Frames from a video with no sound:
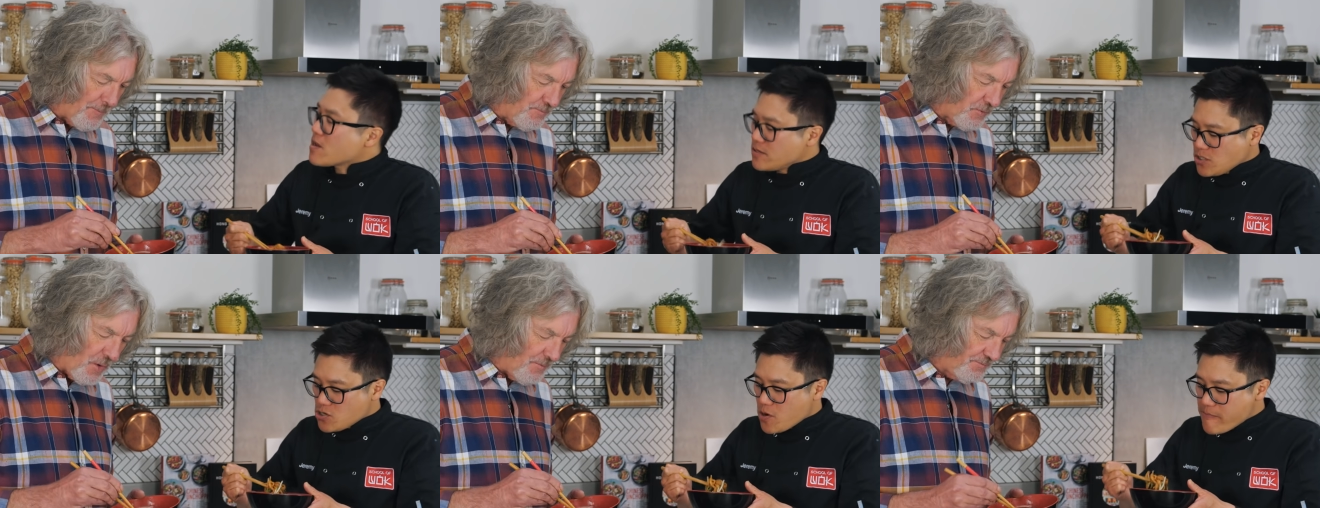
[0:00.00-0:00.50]

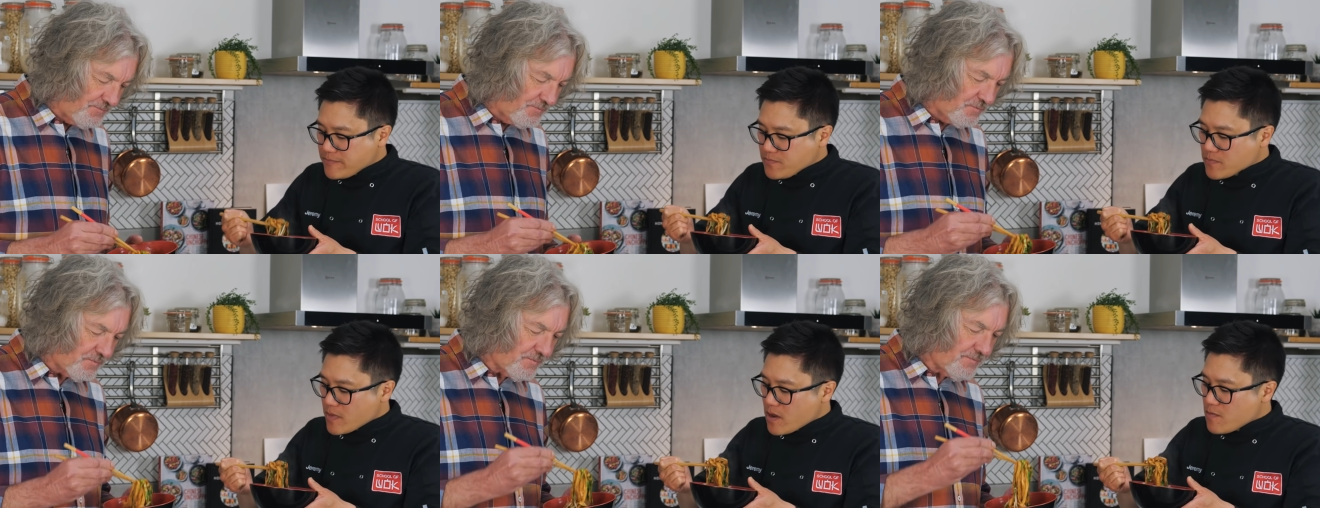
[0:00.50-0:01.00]
Speaker 1: you're
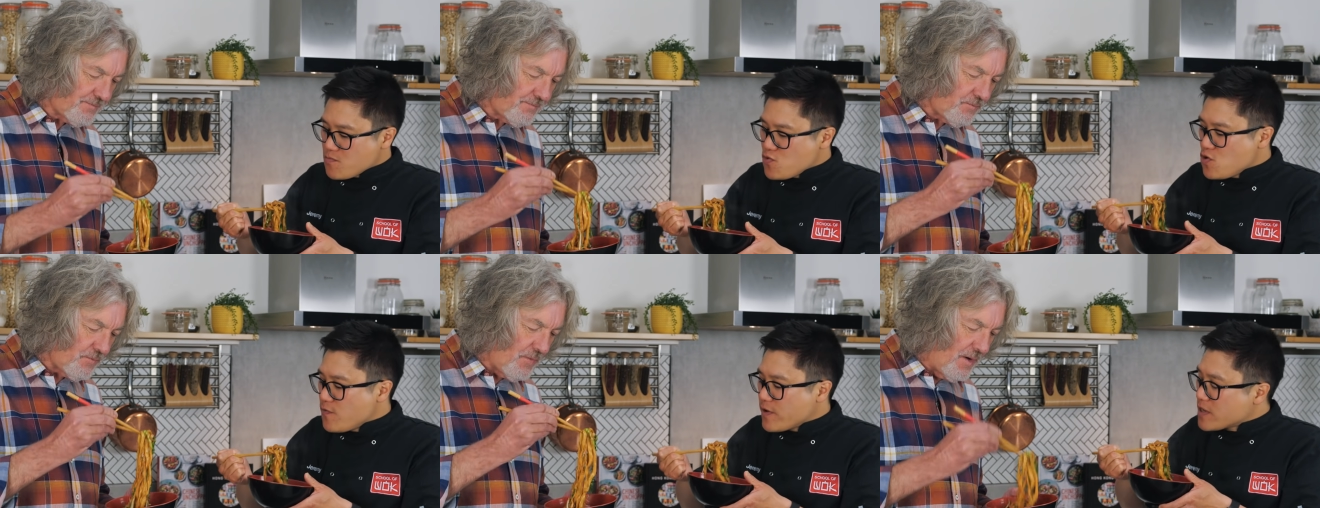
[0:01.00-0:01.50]

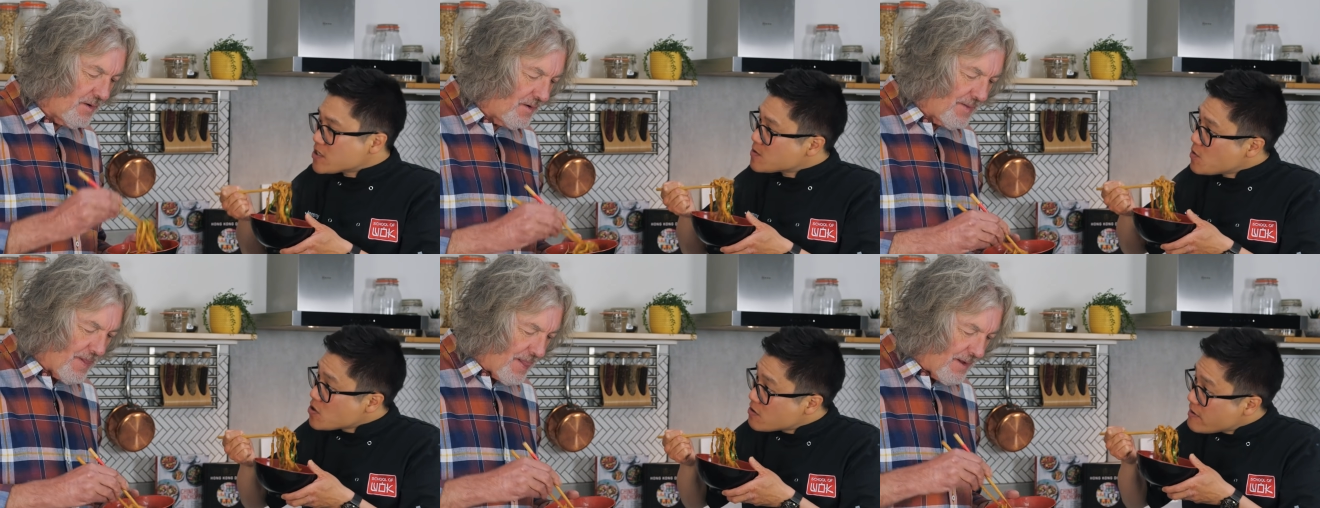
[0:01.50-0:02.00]
moving the
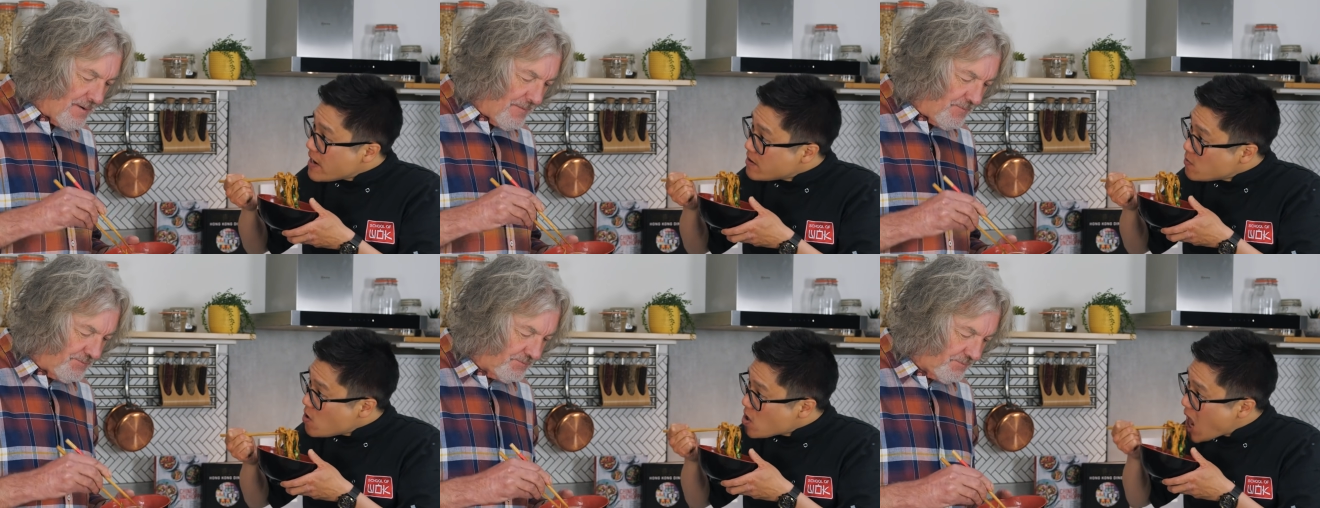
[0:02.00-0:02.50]
smoke
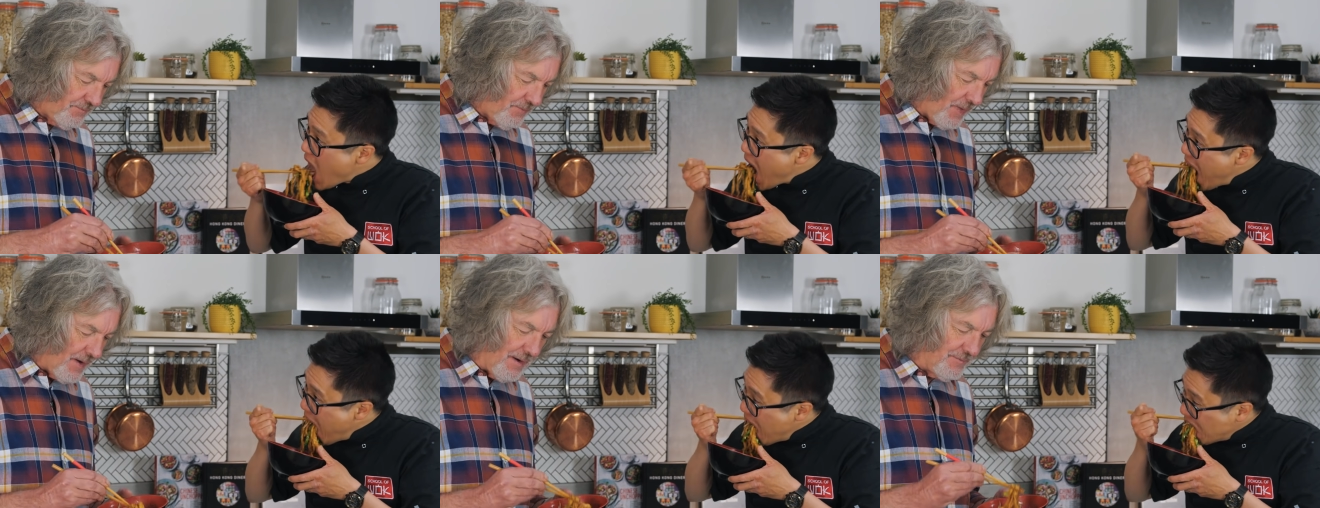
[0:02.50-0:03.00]
around the wok.
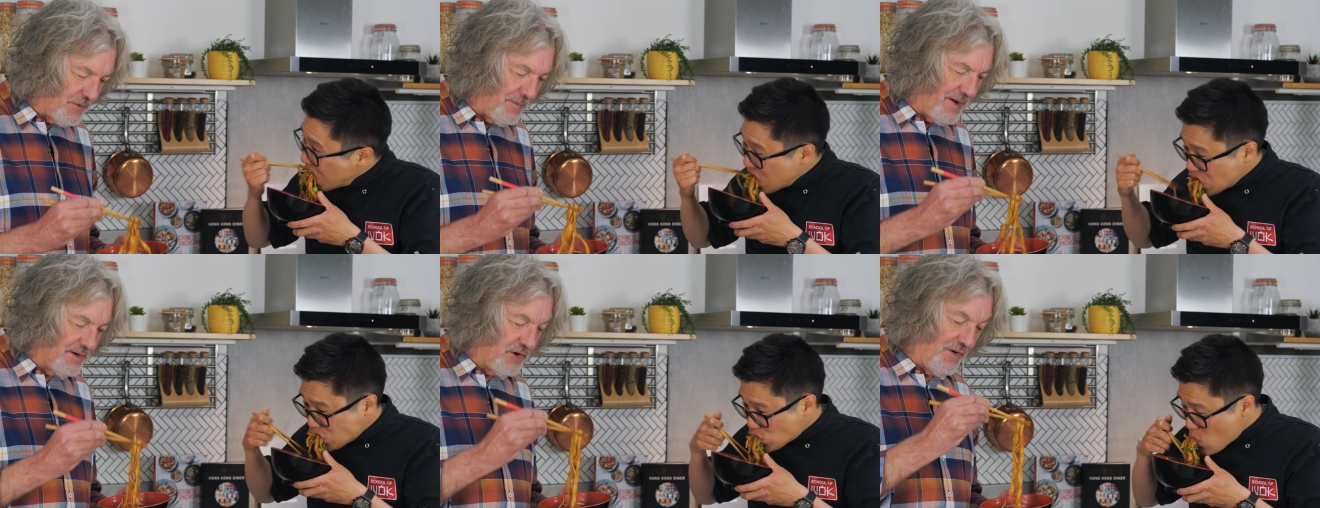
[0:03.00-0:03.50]
And
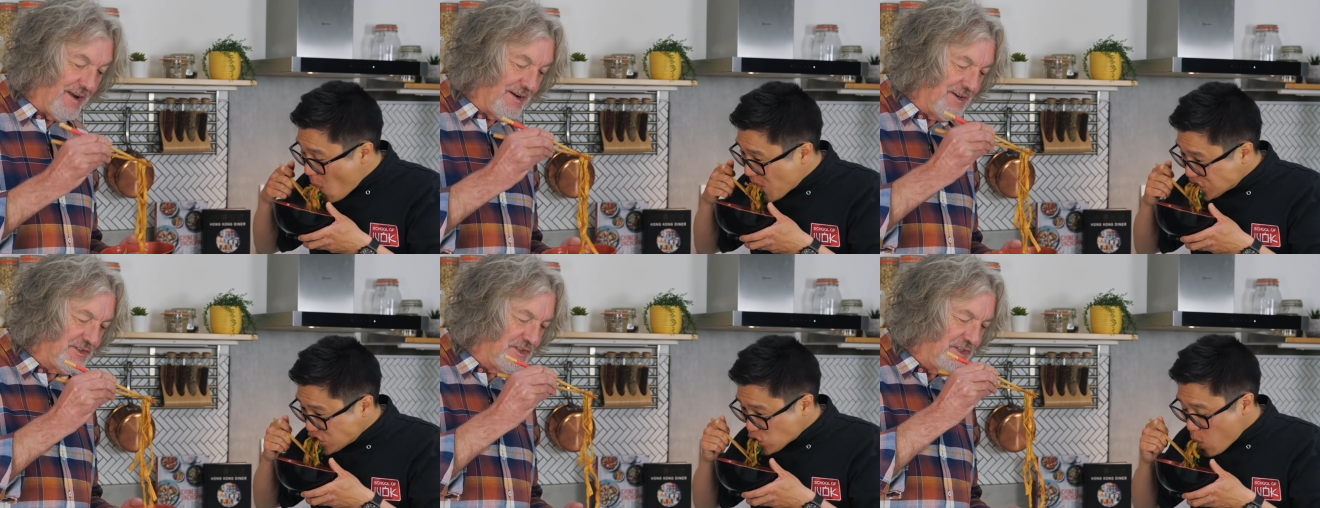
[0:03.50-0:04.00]
from my
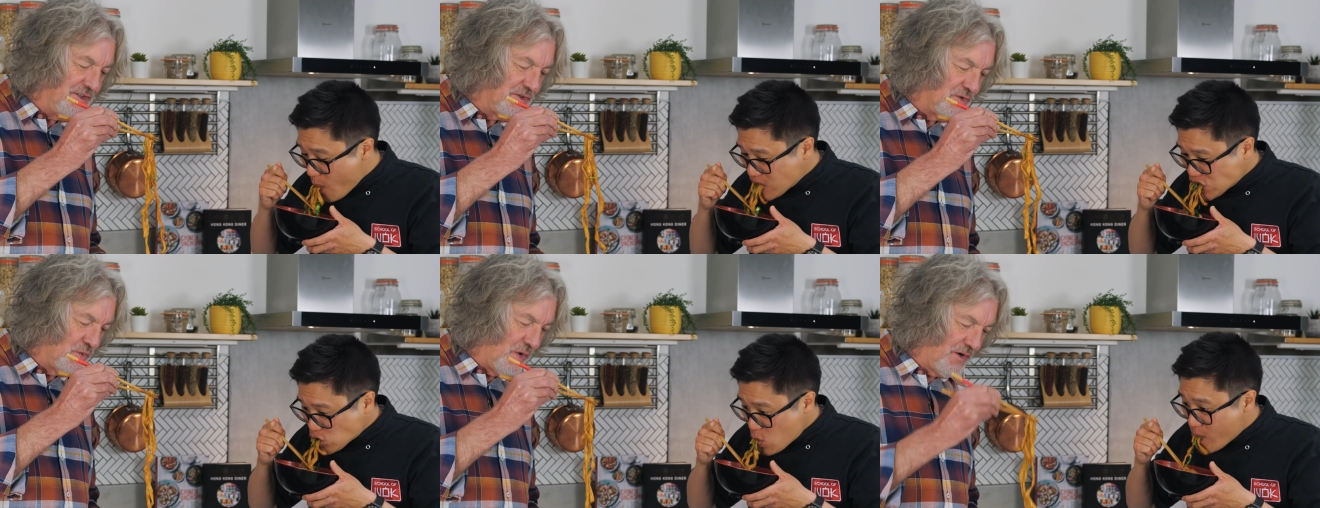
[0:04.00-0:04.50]
correctly
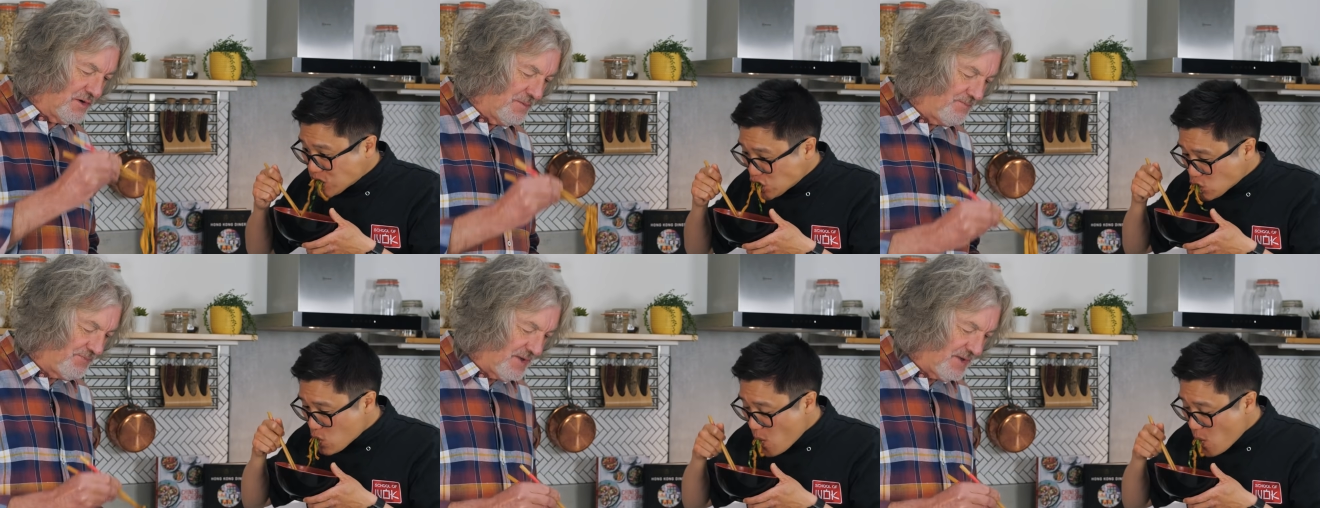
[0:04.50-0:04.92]
seasoned wok, mm